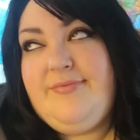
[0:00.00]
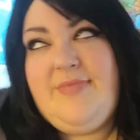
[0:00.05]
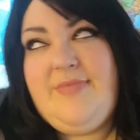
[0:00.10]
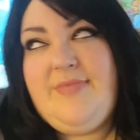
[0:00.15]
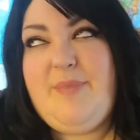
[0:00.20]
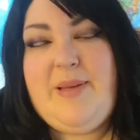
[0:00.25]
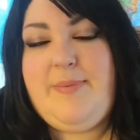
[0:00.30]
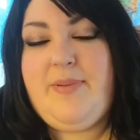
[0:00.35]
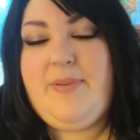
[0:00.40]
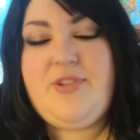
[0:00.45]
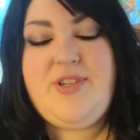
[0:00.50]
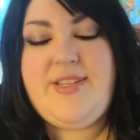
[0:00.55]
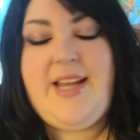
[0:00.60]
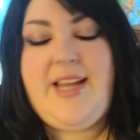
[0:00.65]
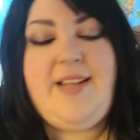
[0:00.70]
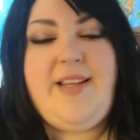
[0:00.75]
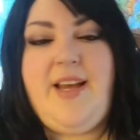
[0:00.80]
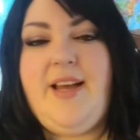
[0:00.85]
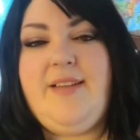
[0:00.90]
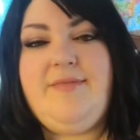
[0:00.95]
And people just
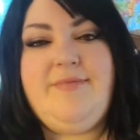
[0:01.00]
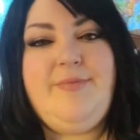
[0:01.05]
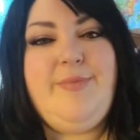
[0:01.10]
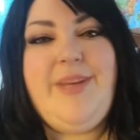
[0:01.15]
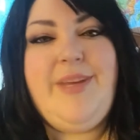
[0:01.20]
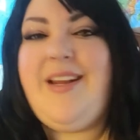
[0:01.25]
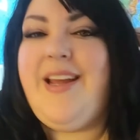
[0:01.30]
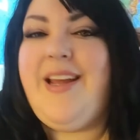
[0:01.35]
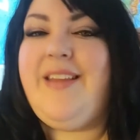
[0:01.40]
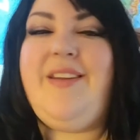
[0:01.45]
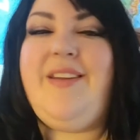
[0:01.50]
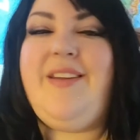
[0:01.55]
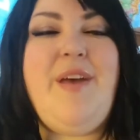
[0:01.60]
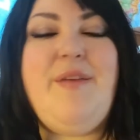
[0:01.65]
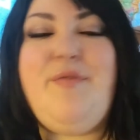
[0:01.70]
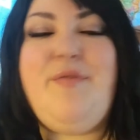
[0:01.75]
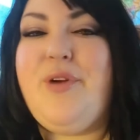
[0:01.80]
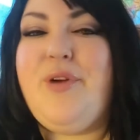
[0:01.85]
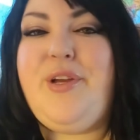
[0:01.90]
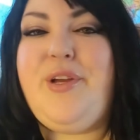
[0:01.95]
hate that. And I love
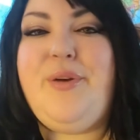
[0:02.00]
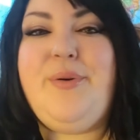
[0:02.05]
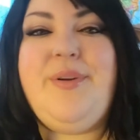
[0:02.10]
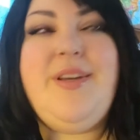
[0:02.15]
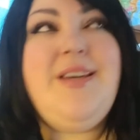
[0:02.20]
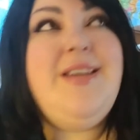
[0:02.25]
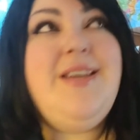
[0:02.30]
that for you.